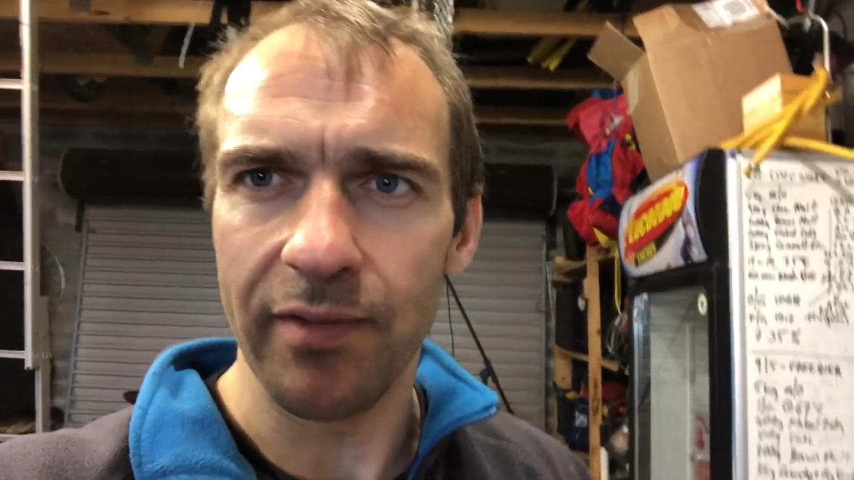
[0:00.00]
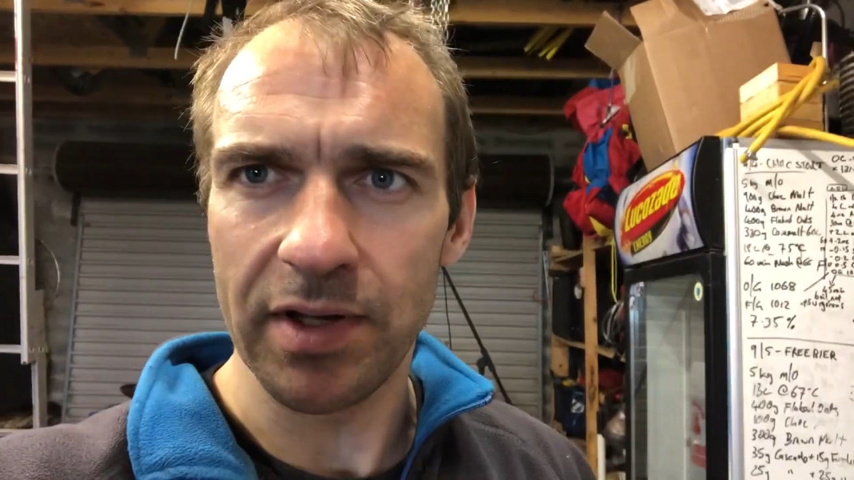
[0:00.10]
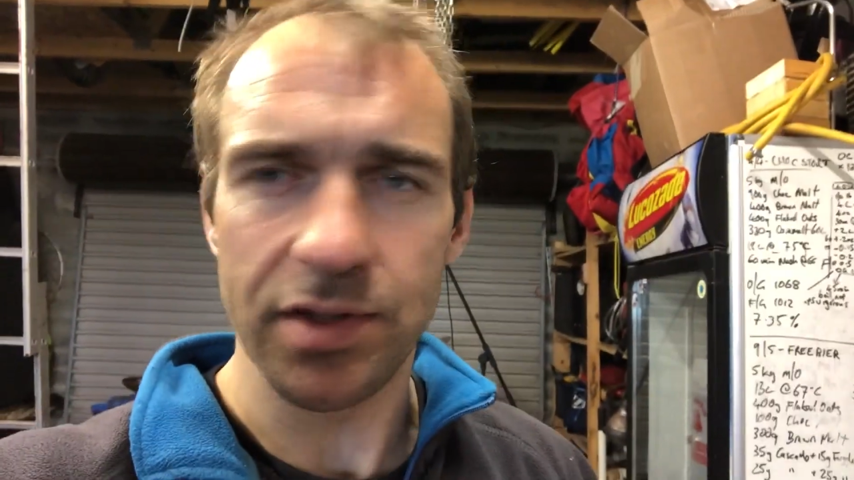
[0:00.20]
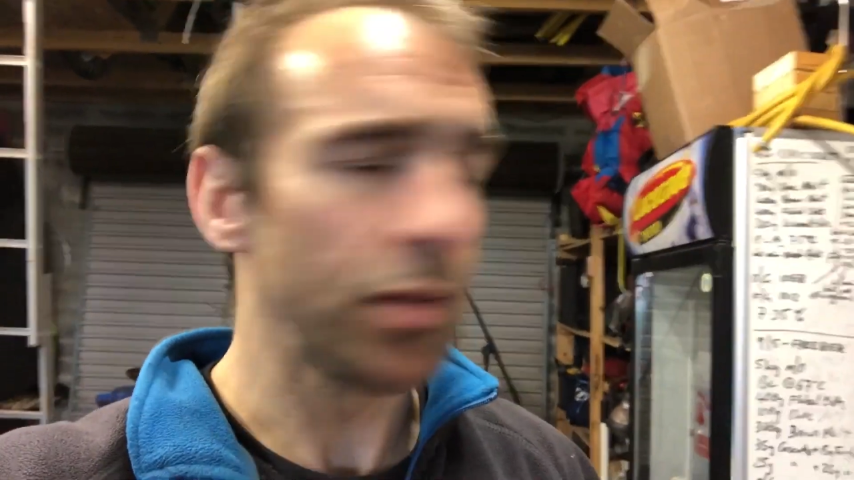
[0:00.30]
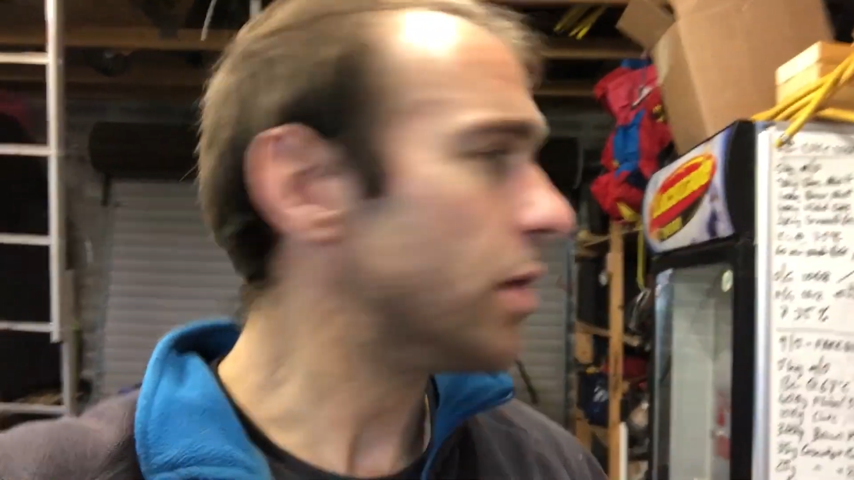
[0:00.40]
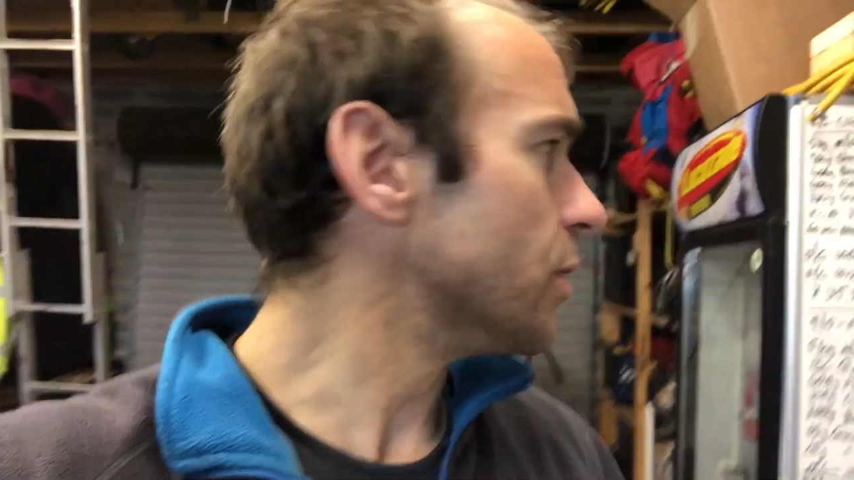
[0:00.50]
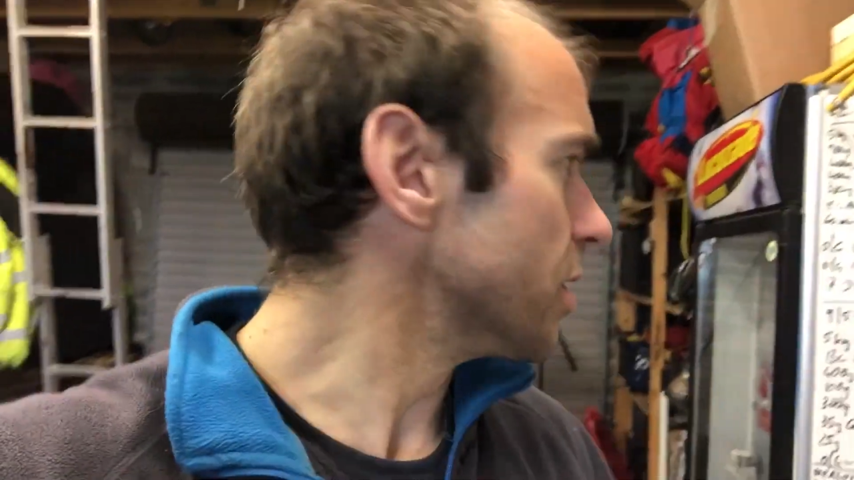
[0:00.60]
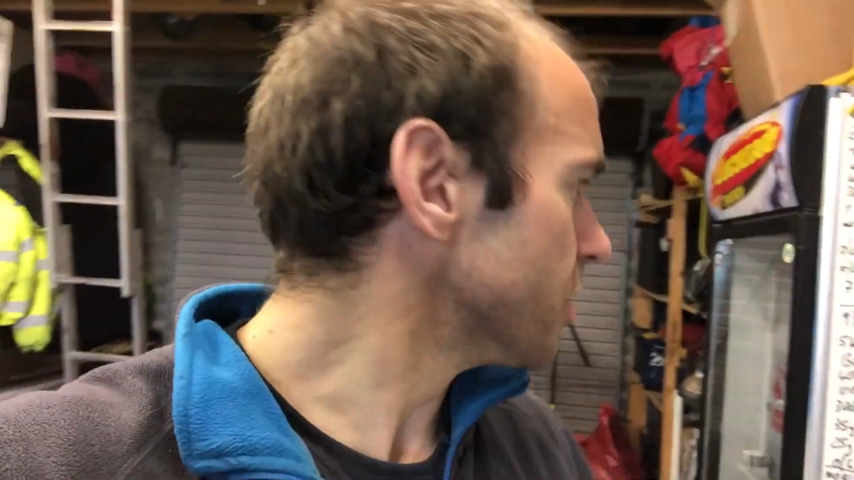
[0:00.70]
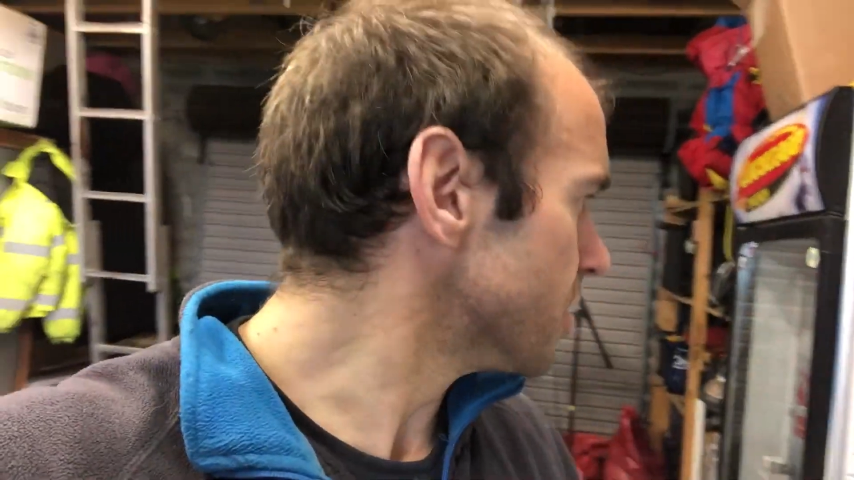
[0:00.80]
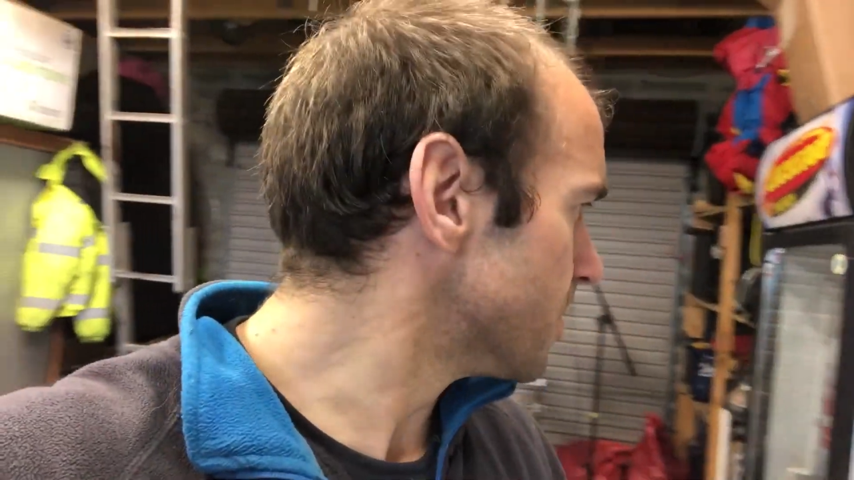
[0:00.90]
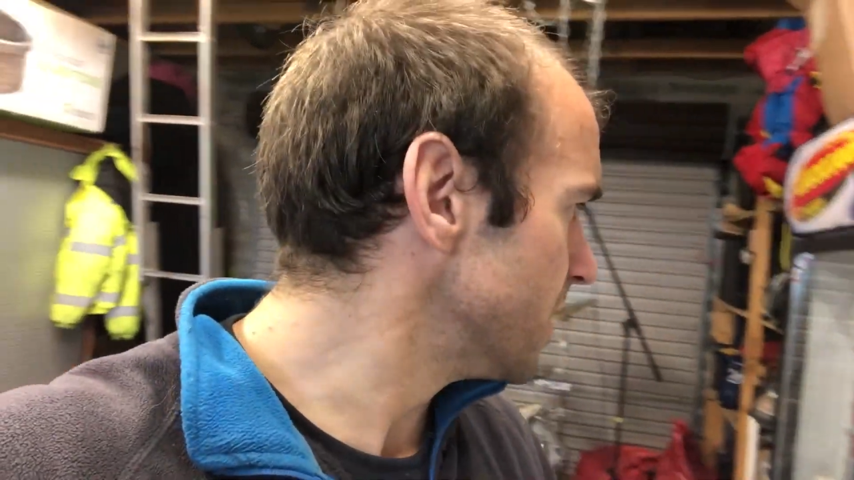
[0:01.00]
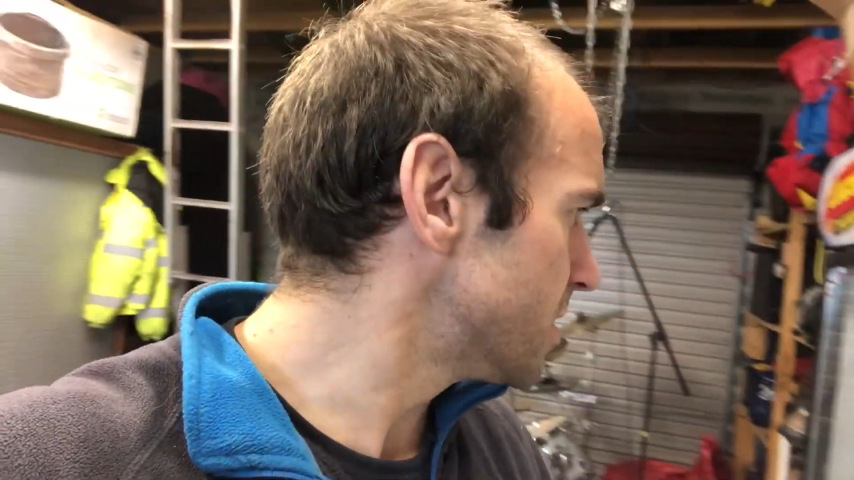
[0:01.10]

that's what it worked out to be.